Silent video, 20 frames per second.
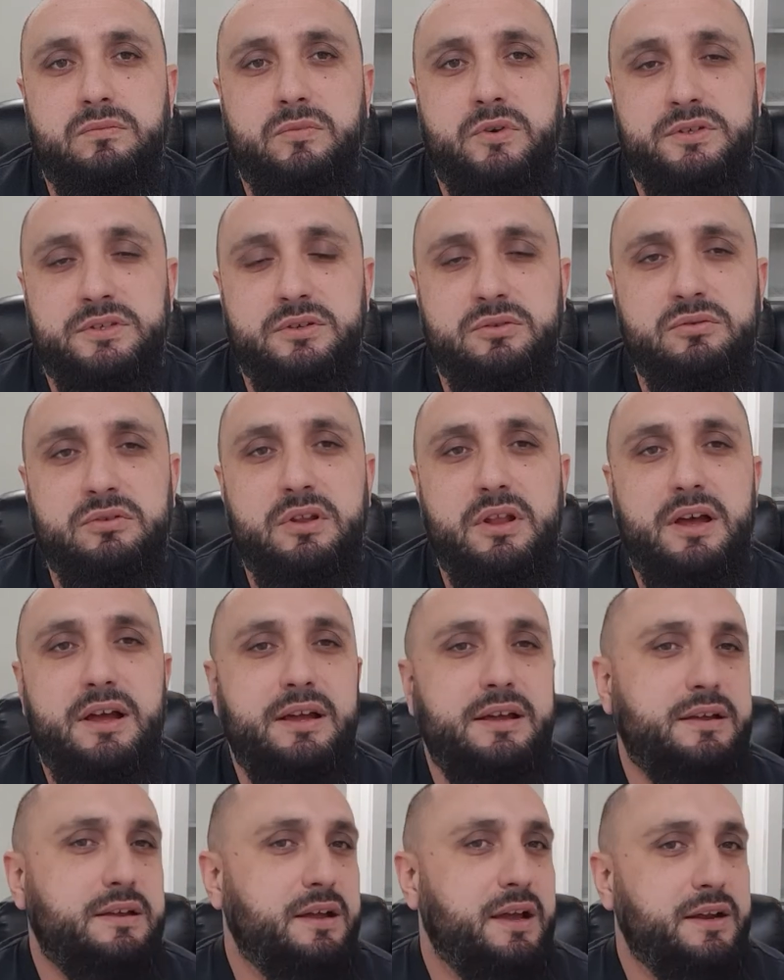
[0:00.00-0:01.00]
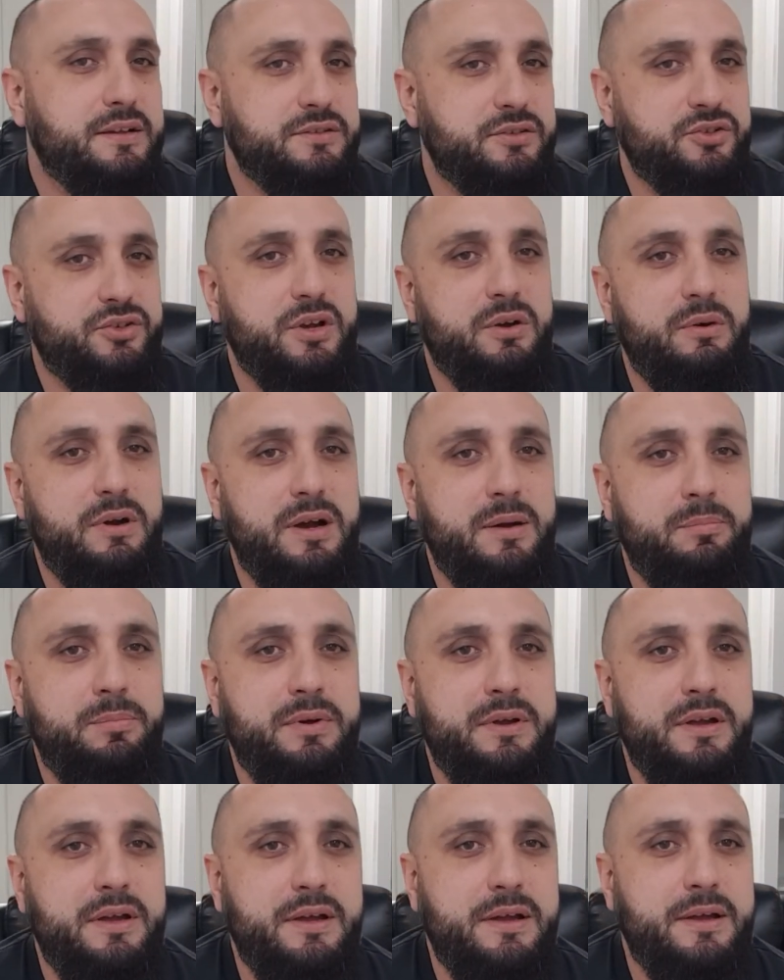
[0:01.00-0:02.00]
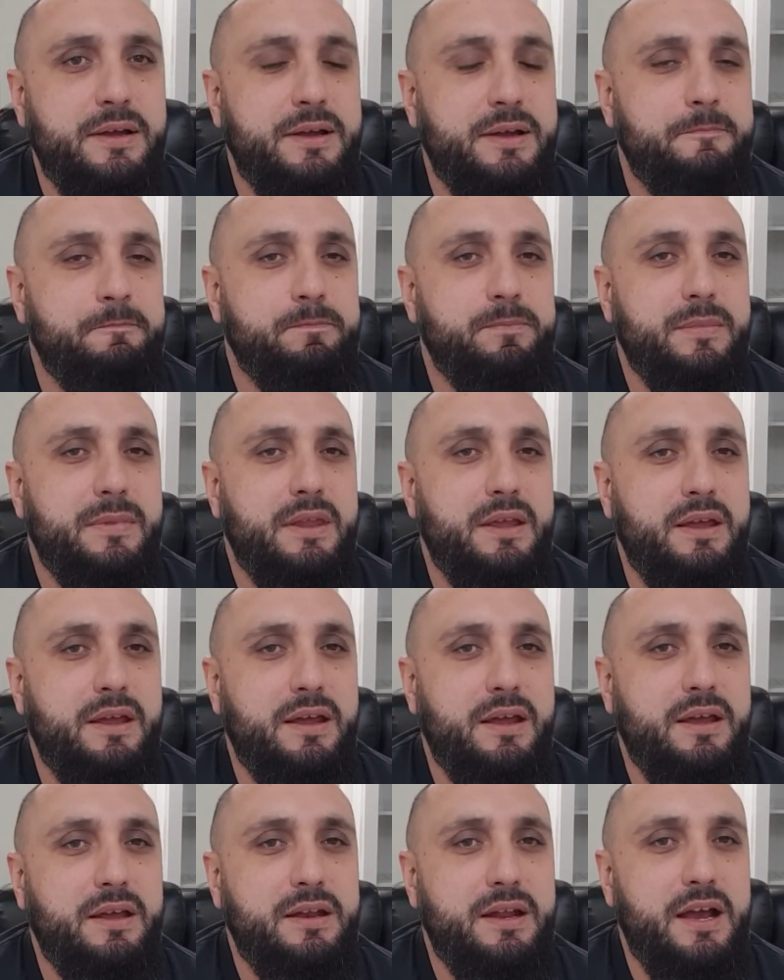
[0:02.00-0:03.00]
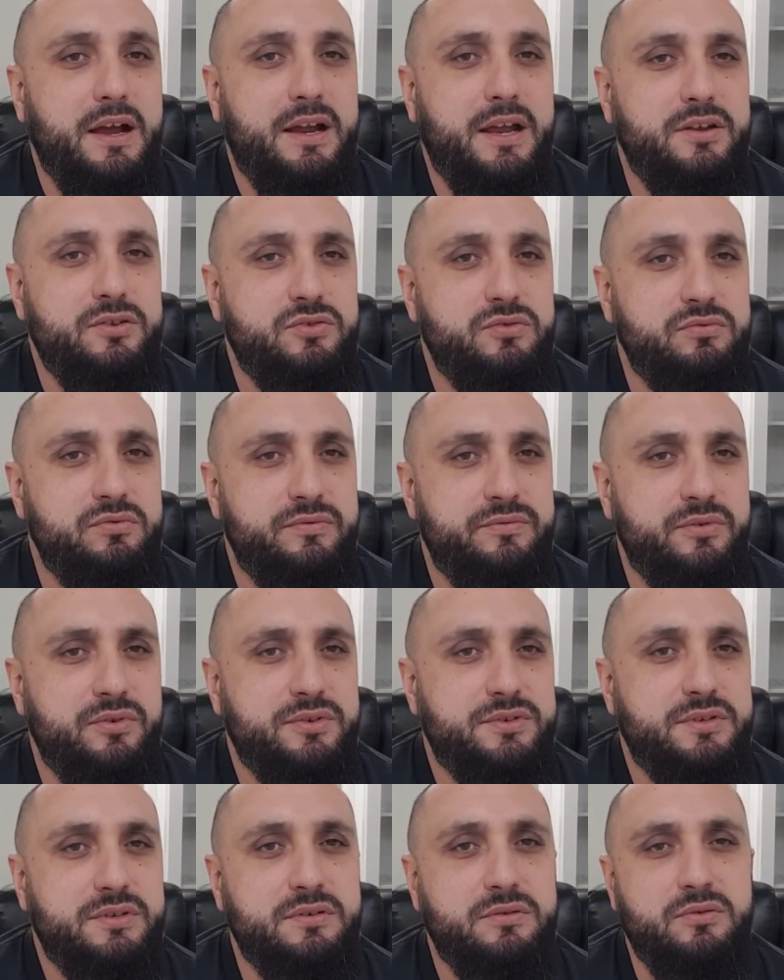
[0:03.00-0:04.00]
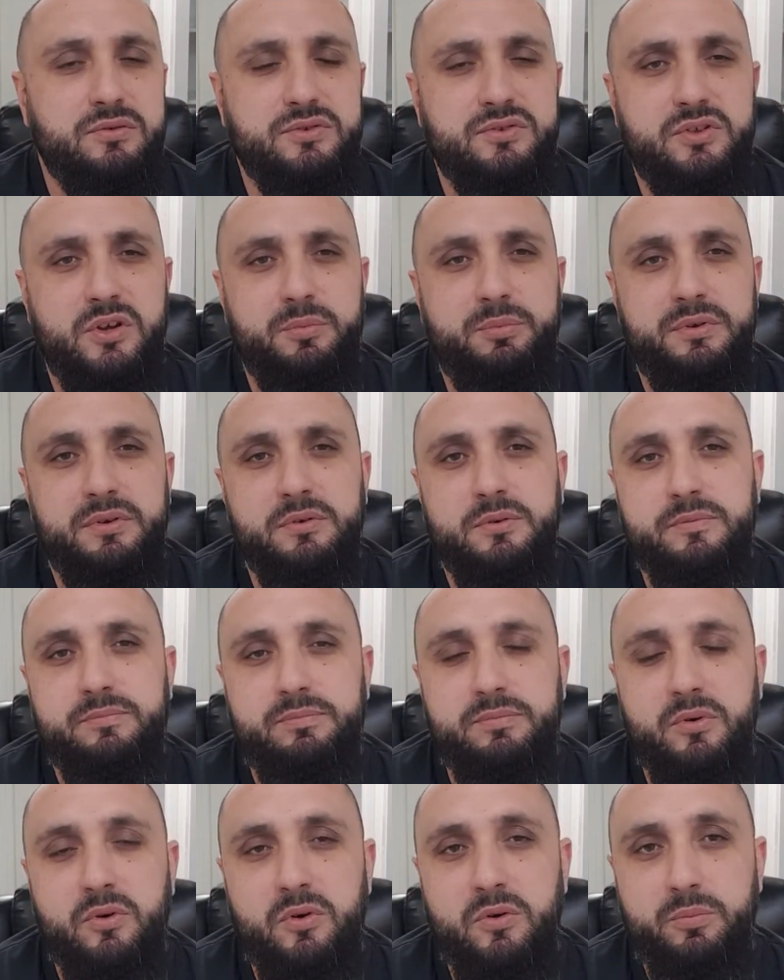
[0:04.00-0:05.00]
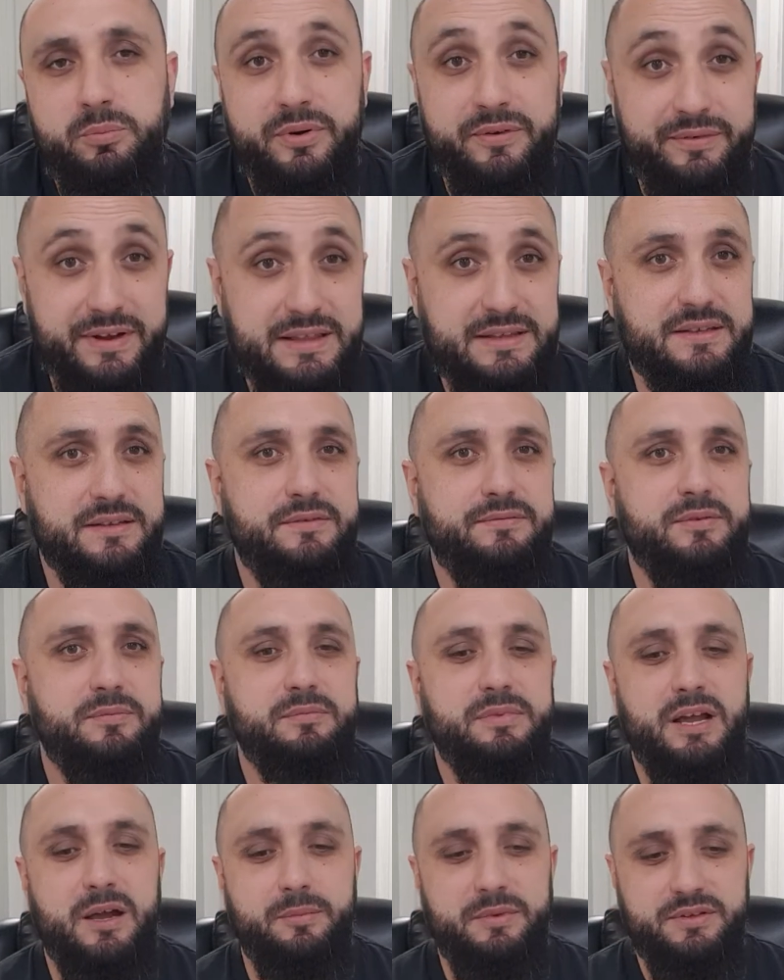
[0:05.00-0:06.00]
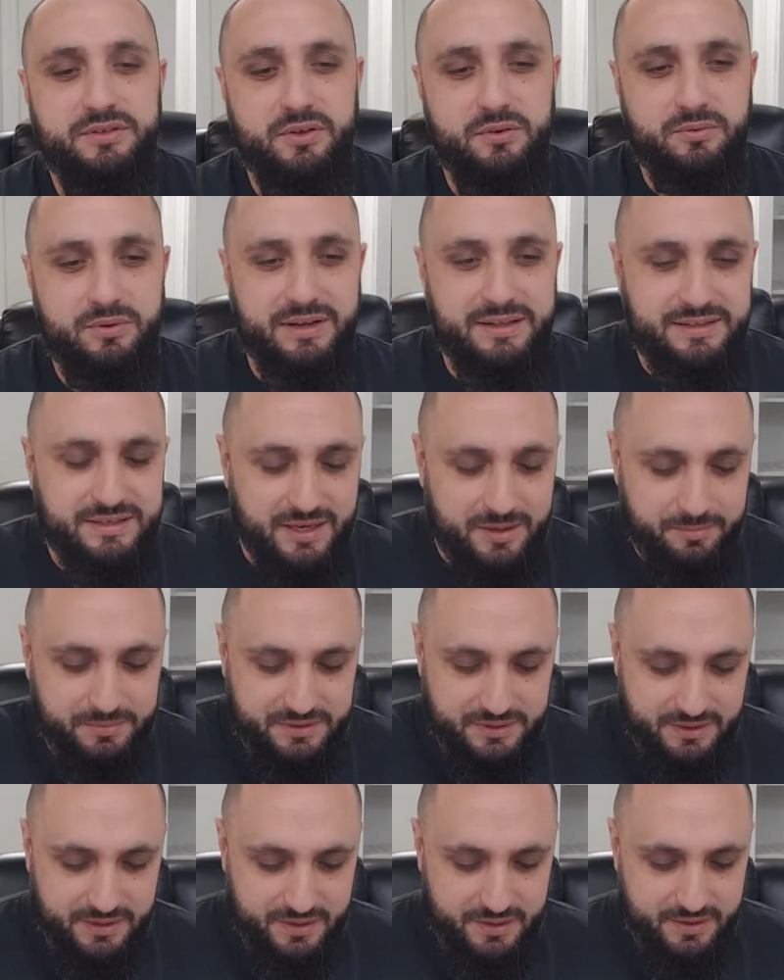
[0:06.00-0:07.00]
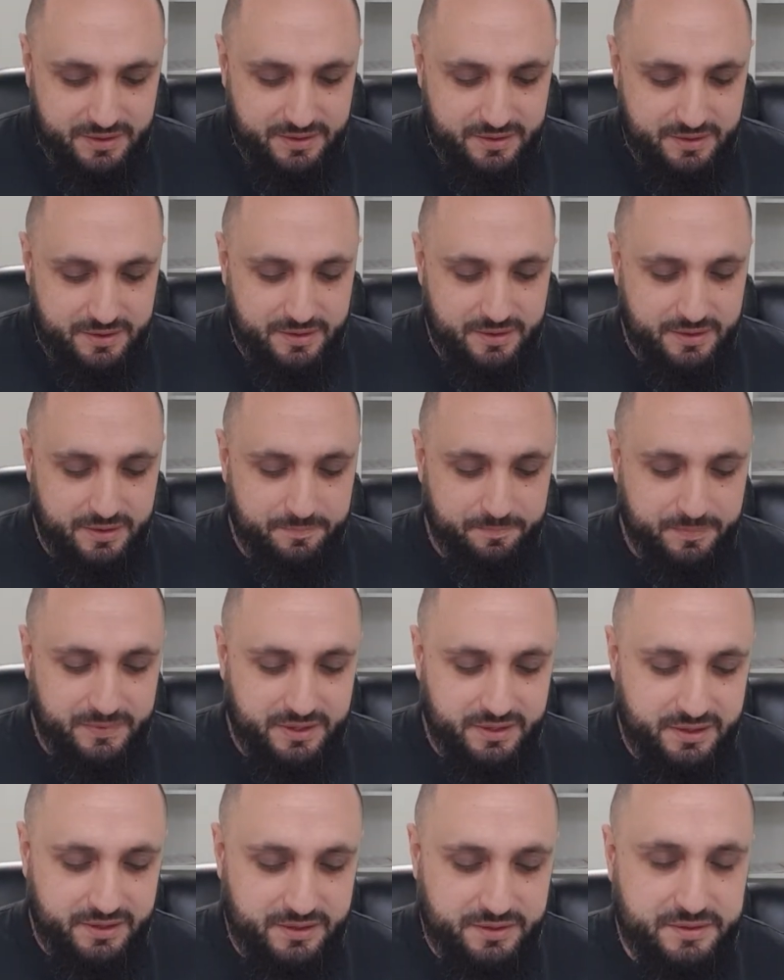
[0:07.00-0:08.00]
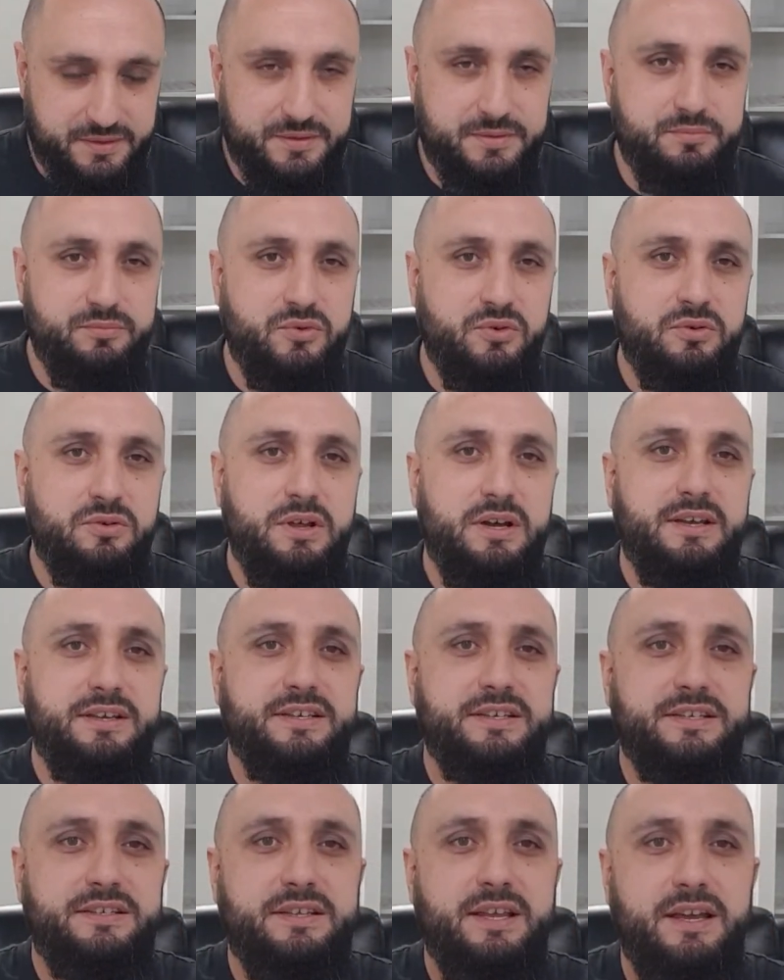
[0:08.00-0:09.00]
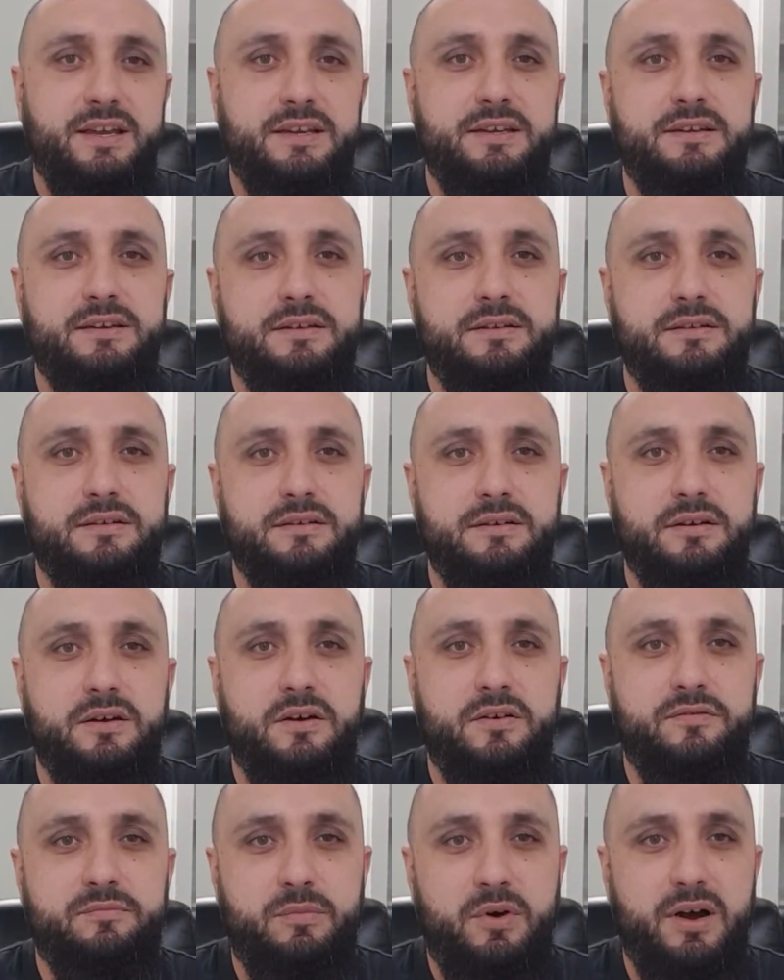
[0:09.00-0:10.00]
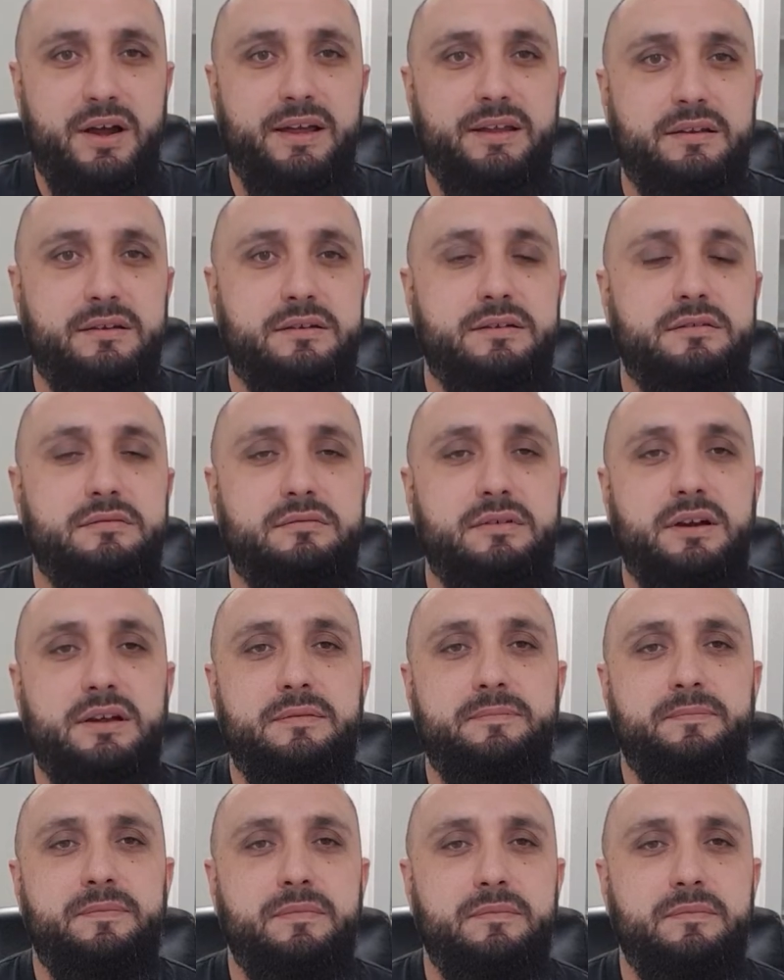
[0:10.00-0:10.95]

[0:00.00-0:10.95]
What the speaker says: does it look like? How does it show up? And how can you reverse it or stop it or prevent it from coming? So contempt is more like a state of mind, right?